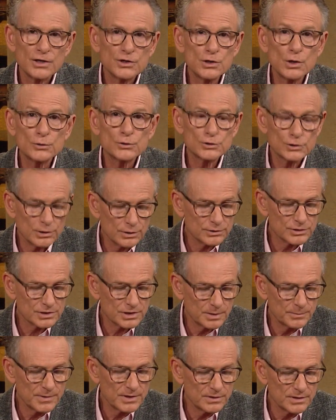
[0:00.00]
no church
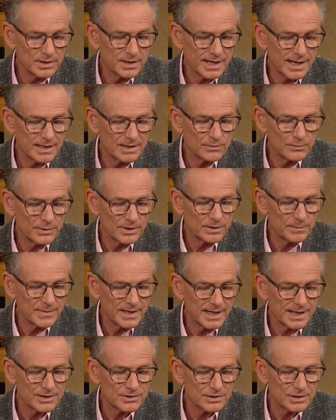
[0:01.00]
communicated with
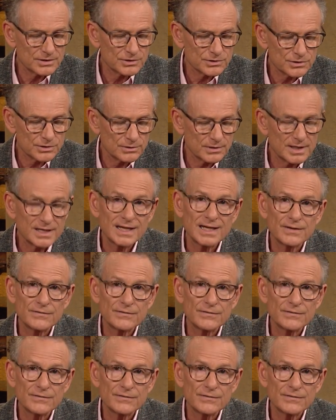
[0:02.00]
me as concerning